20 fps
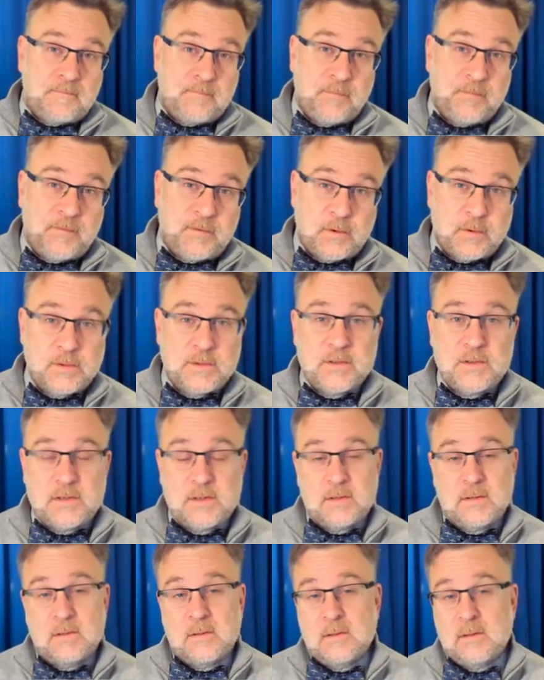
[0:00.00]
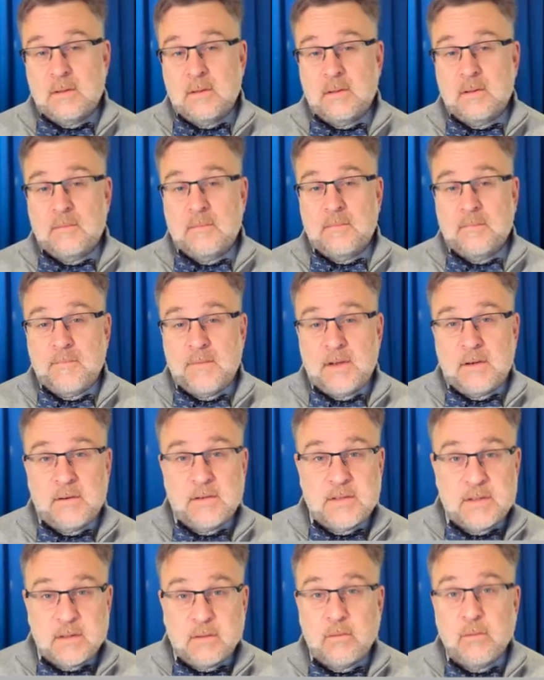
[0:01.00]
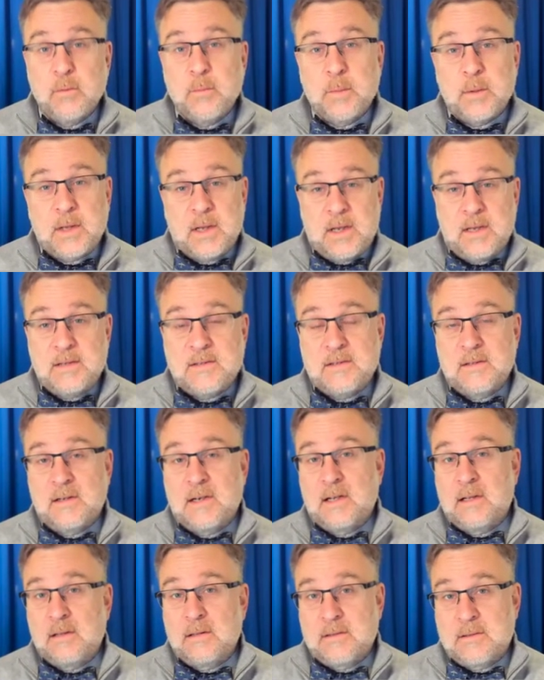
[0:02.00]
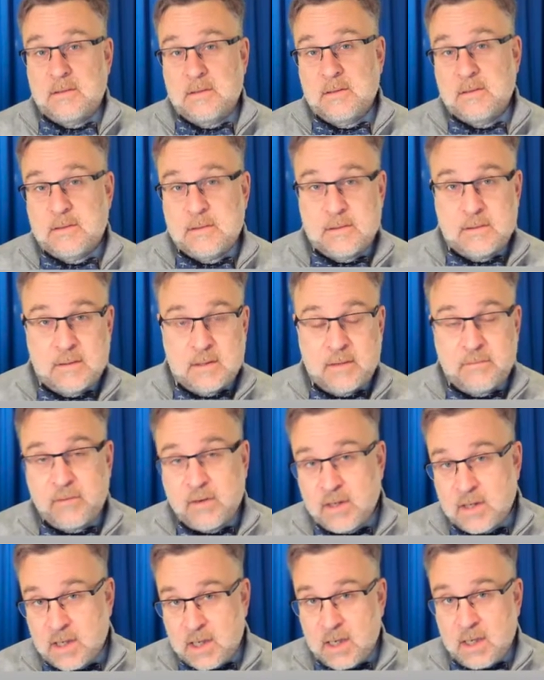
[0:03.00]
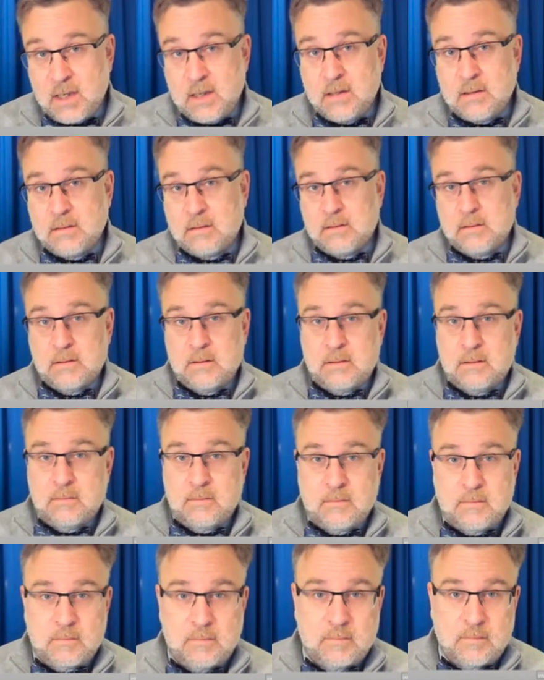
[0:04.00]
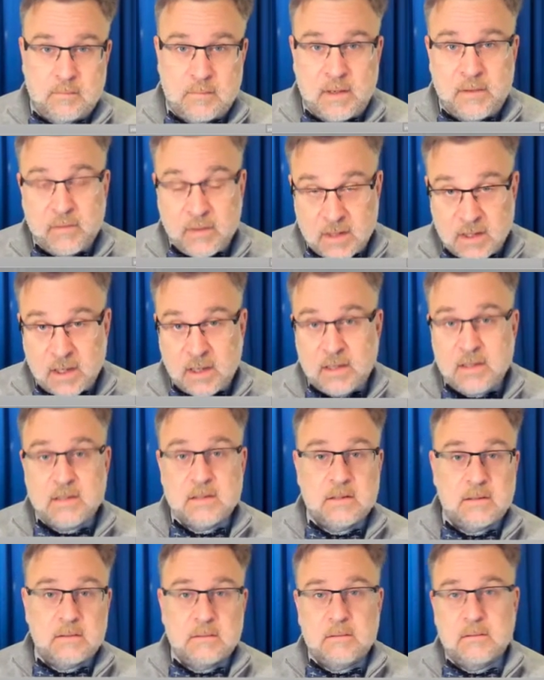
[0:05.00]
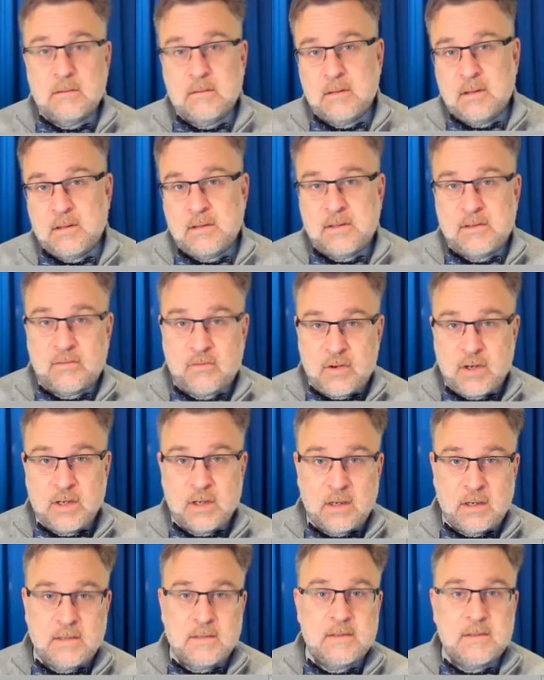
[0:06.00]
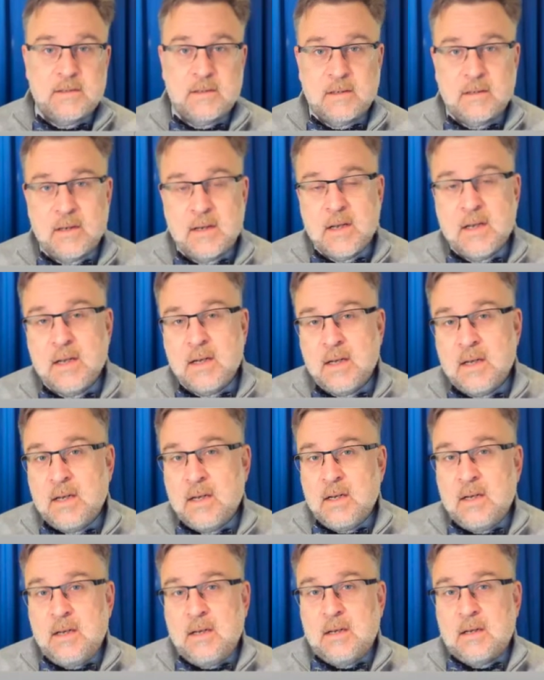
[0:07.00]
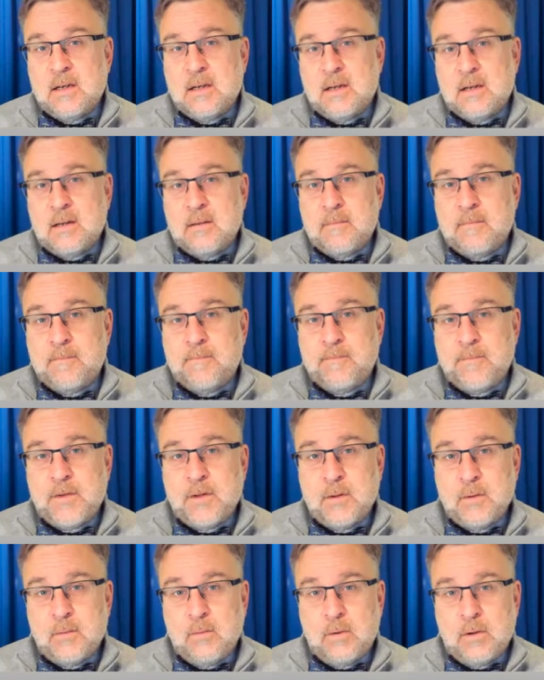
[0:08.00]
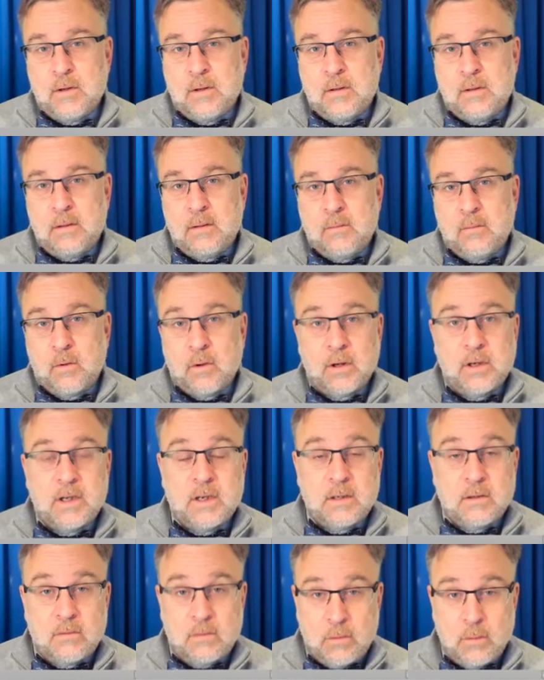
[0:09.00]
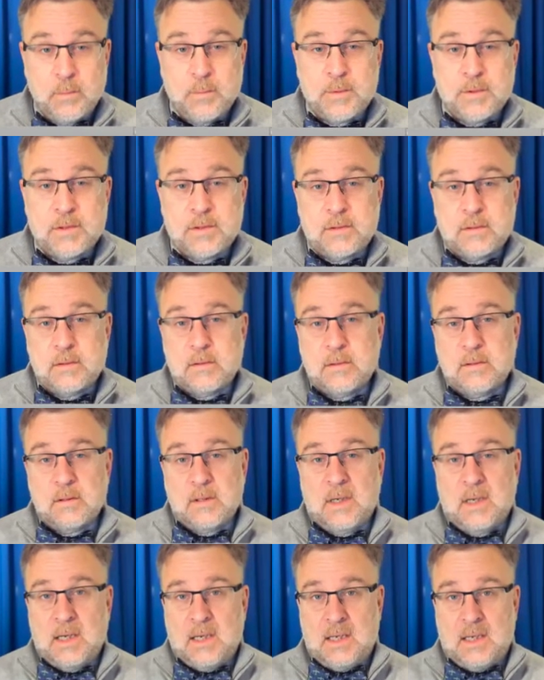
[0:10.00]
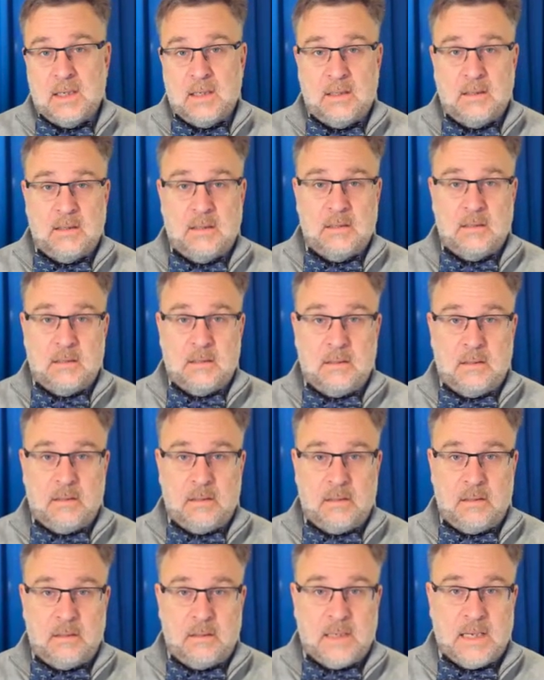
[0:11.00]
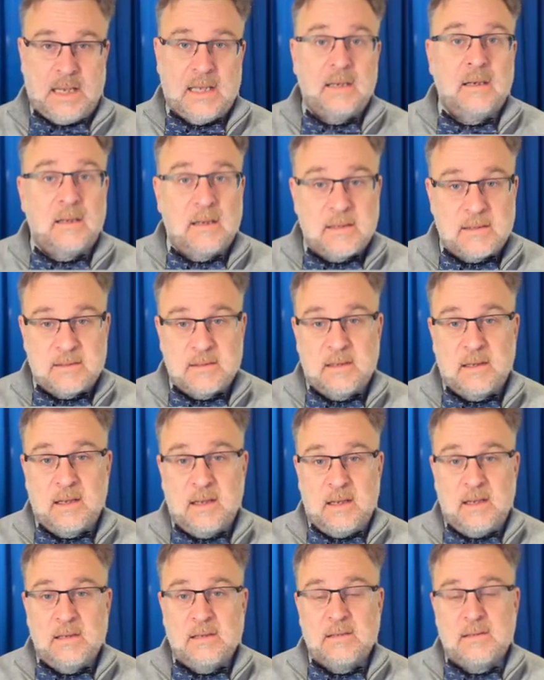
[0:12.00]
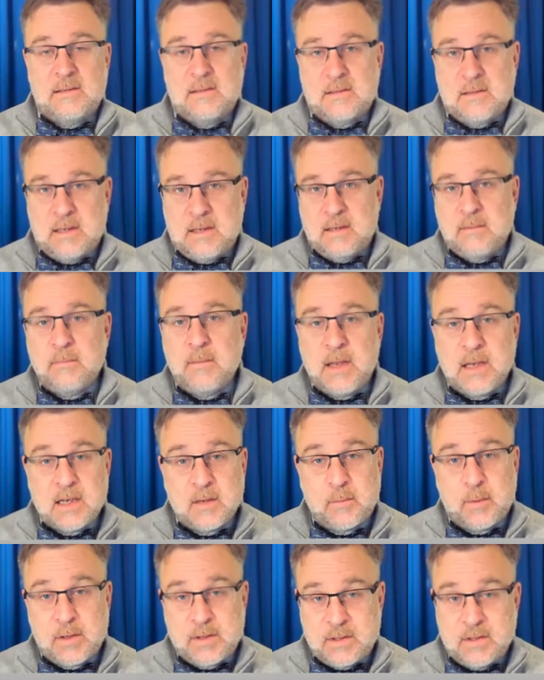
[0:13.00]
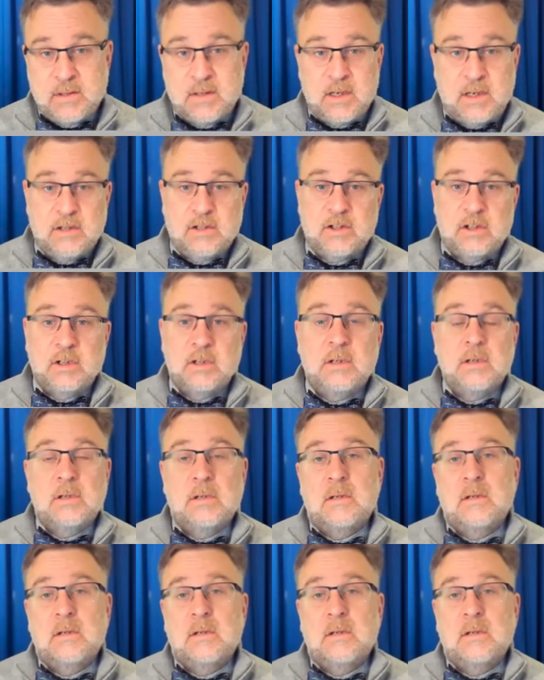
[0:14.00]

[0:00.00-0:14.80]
First, there is the group case analysis every day, every night. That's 3 nights then. You will work in groups and analyze a case and make a presentation.